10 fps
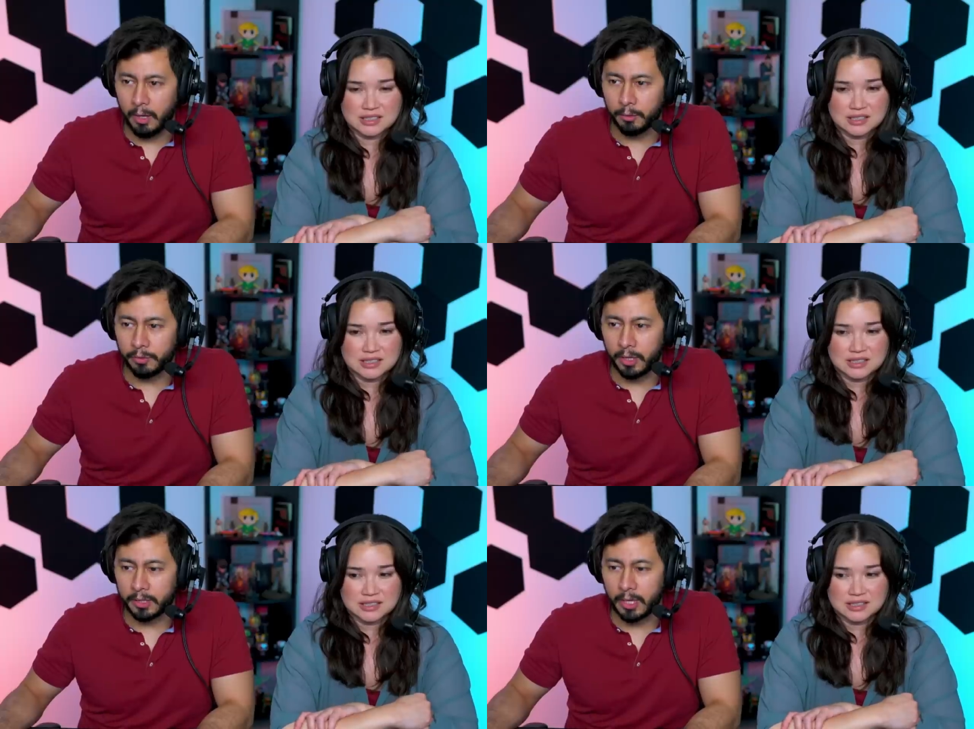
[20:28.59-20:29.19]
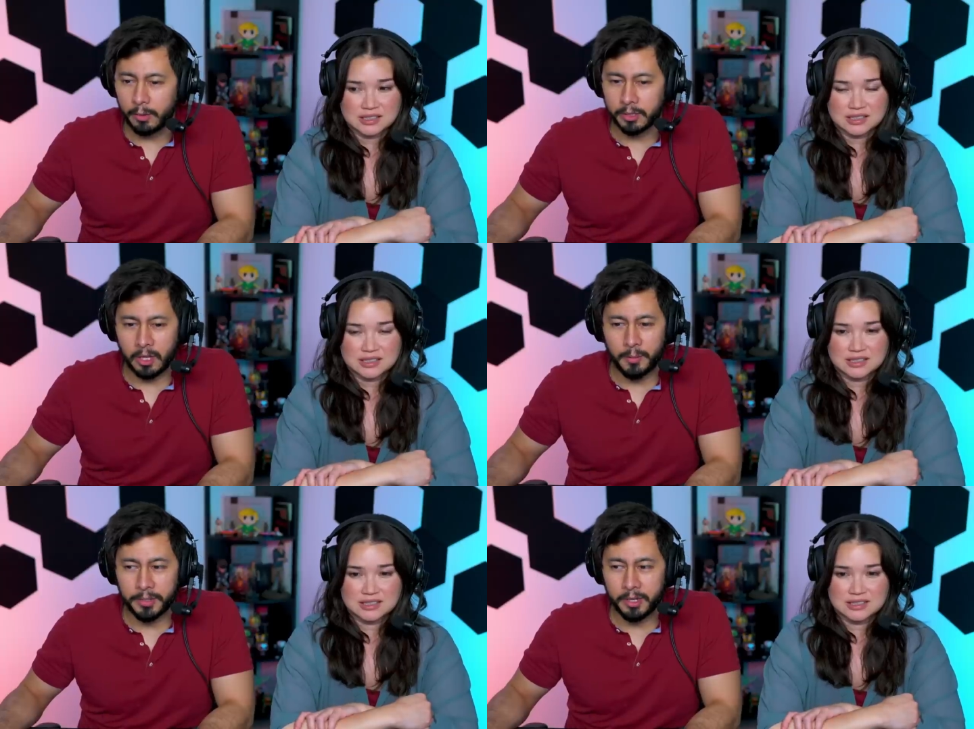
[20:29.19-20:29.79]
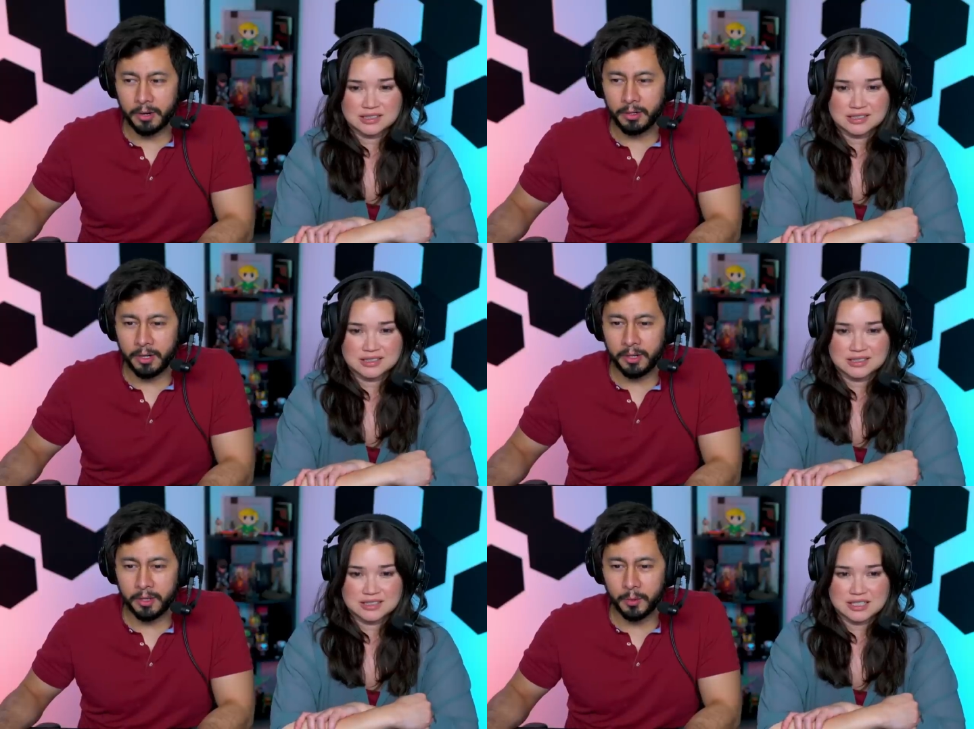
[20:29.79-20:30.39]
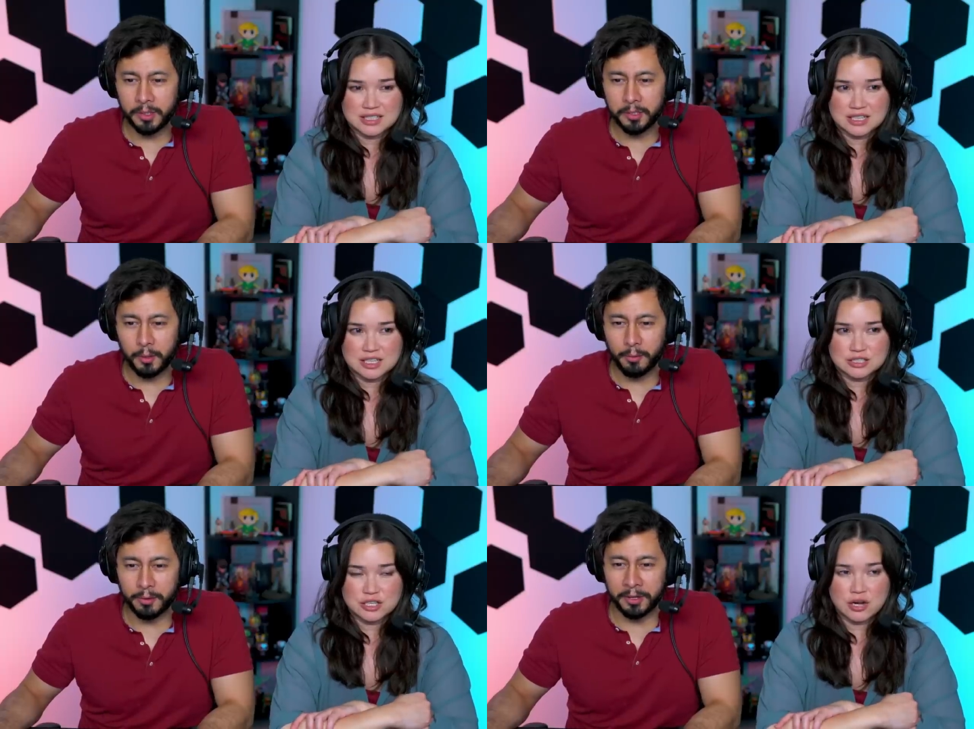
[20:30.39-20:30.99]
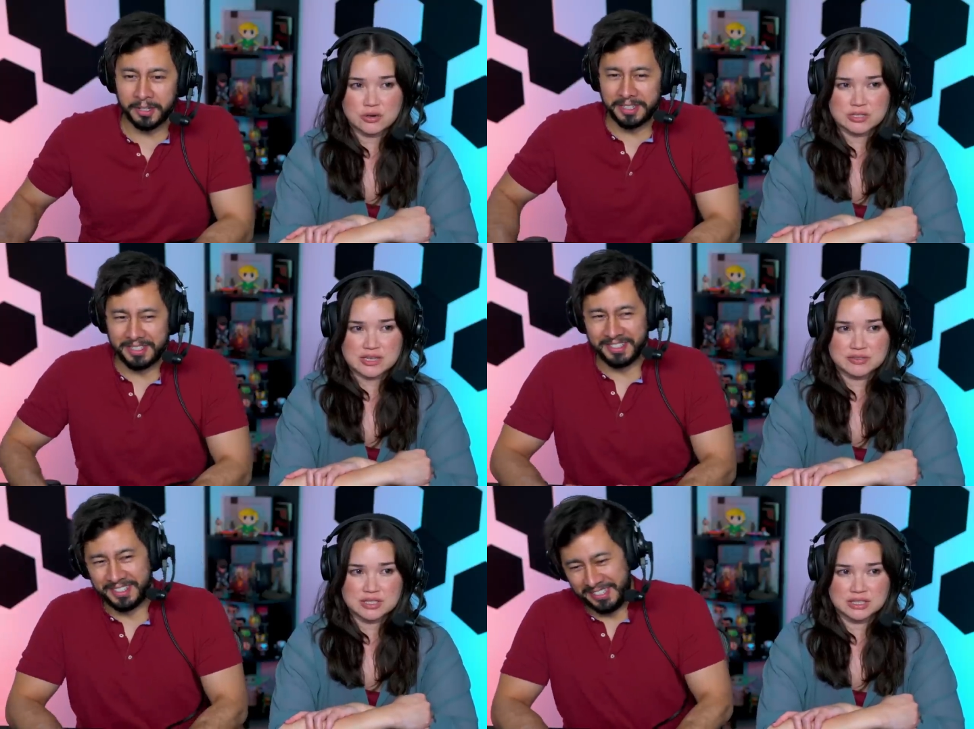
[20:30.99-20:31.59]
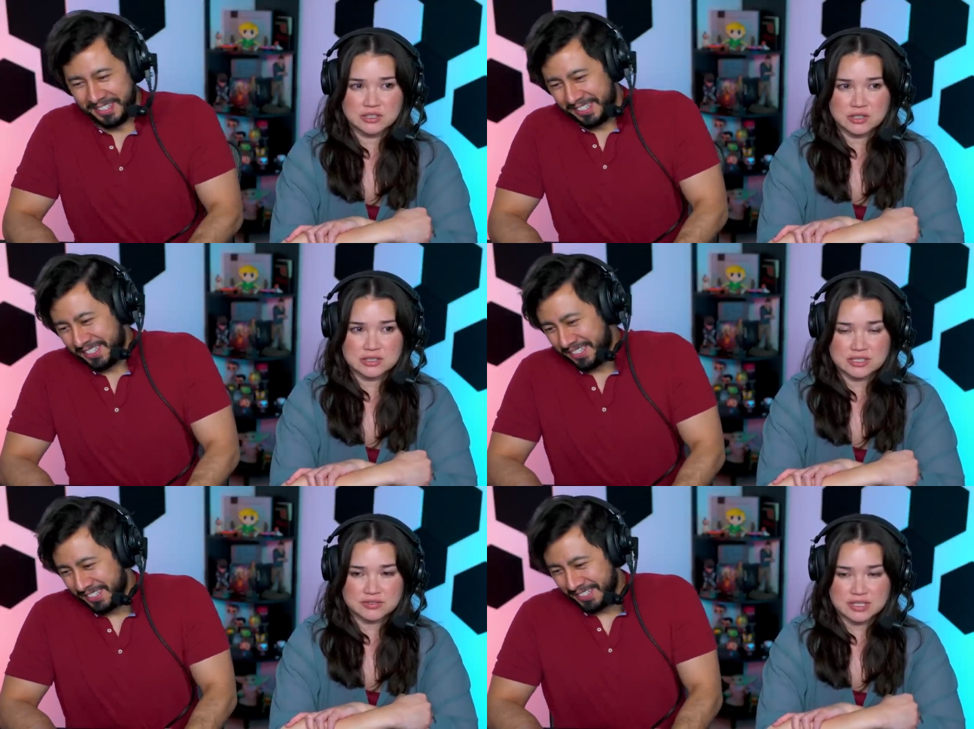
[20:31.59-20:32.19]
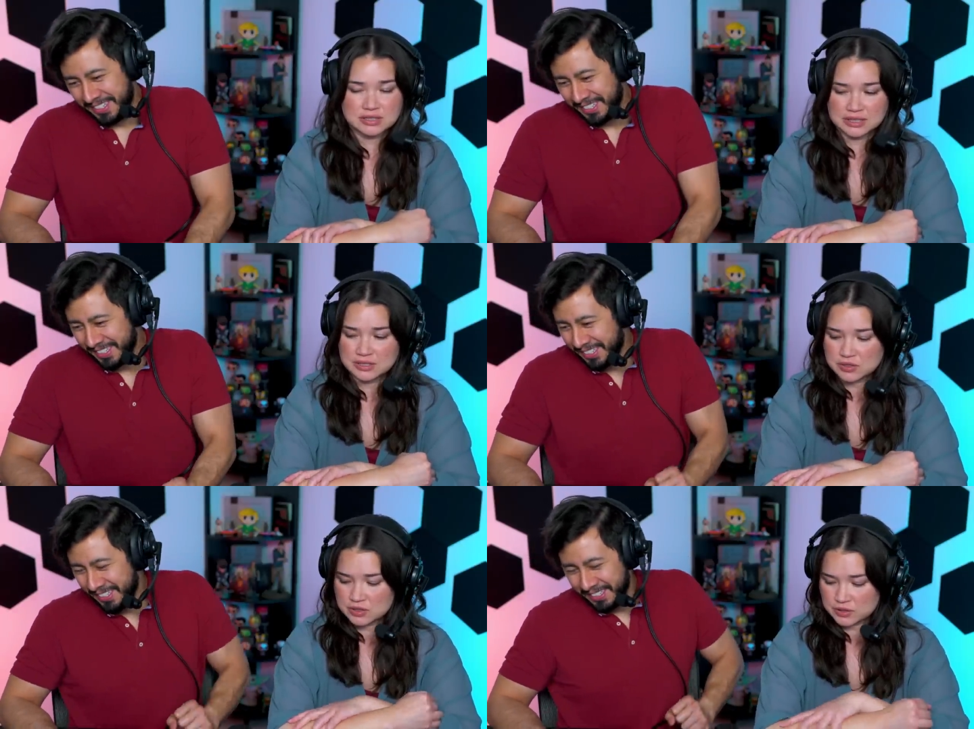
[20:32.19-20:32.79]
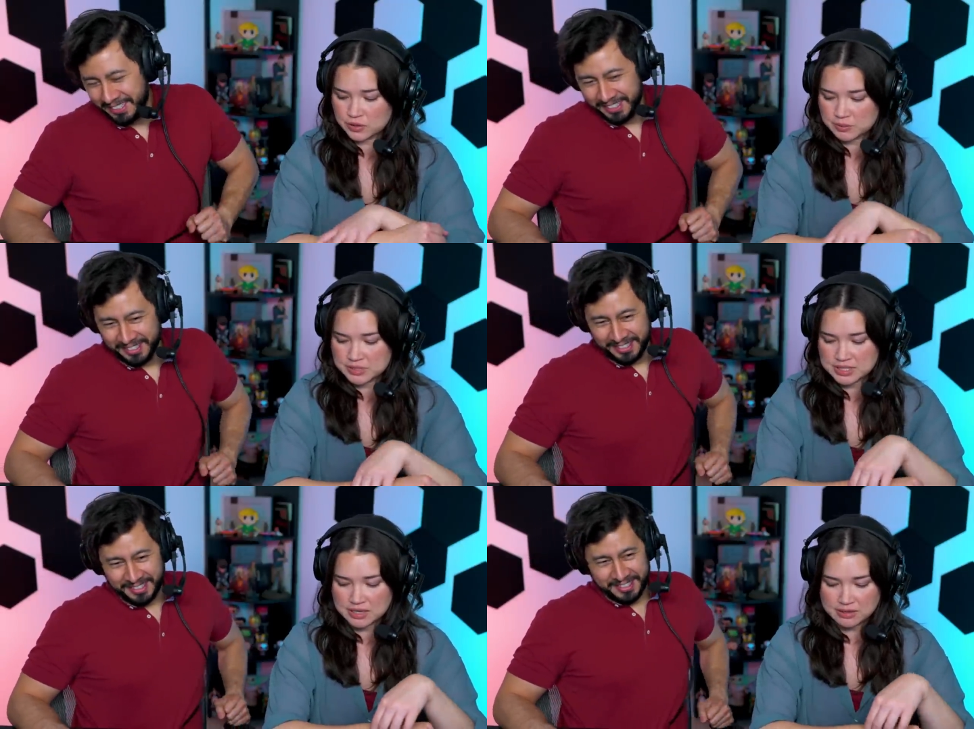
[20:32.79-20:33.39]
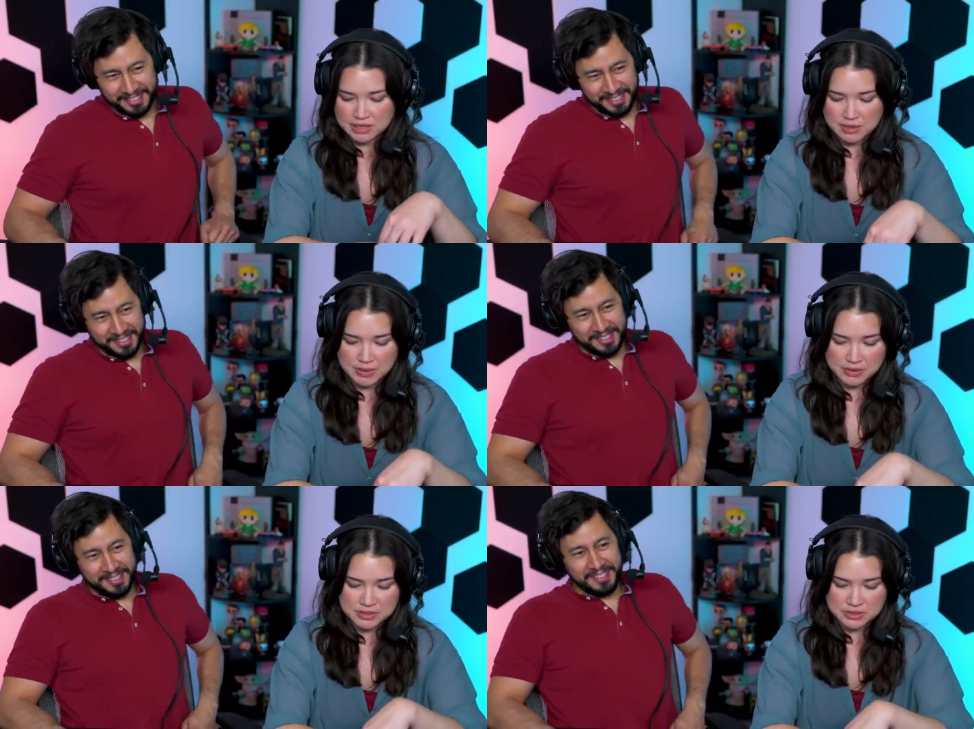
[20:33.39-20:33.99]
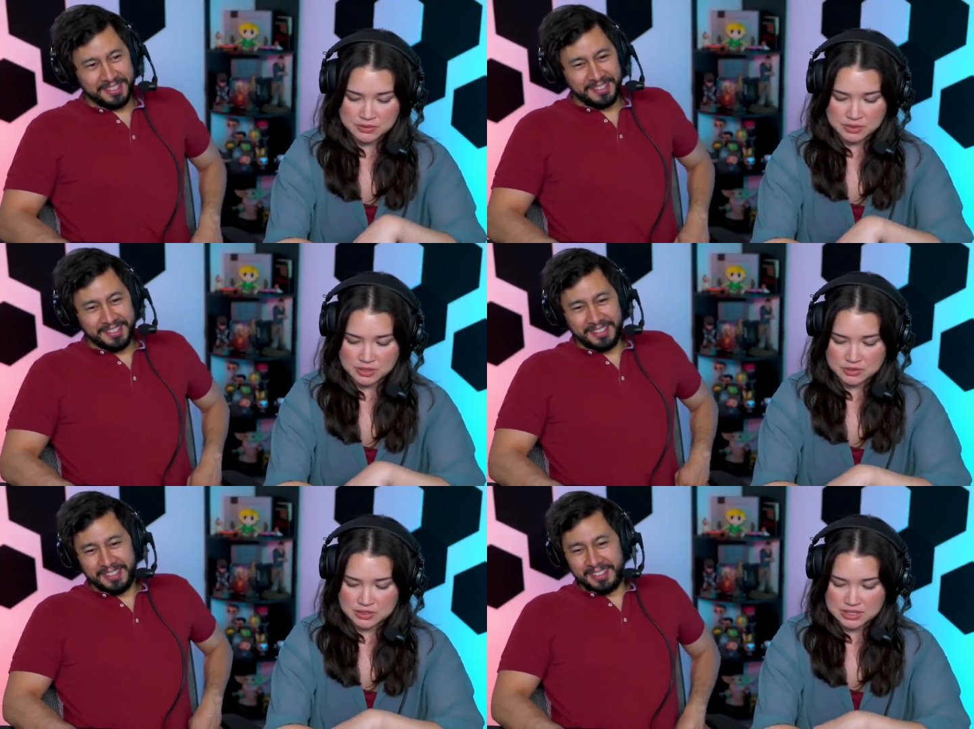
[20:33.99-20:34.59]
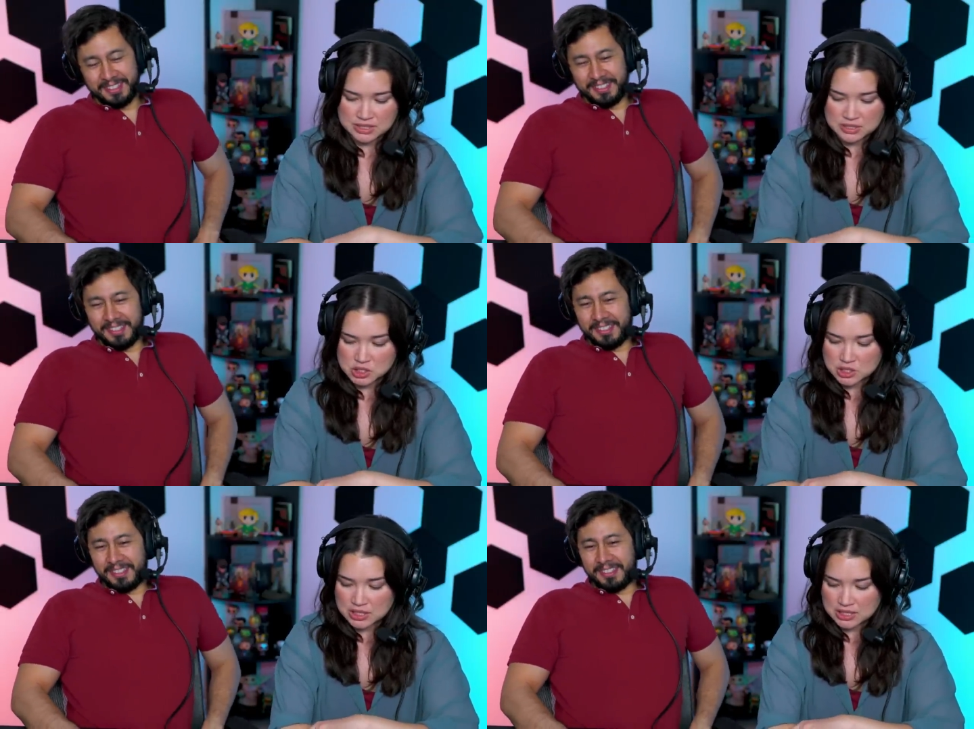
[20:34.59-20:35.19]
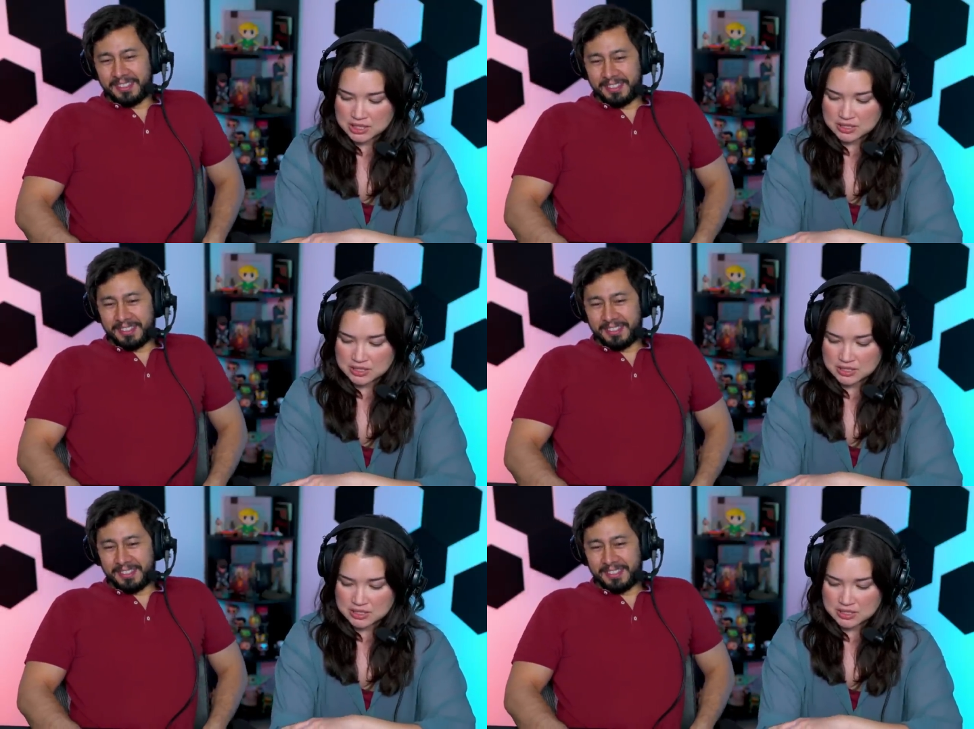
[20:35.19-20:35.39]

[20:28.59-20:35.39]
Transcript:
Speaker 1: I don't feel like that was a commentary on anything whatsoever.
Speaker 2: No, definitely not. Definitely not a commentary about a certain country's history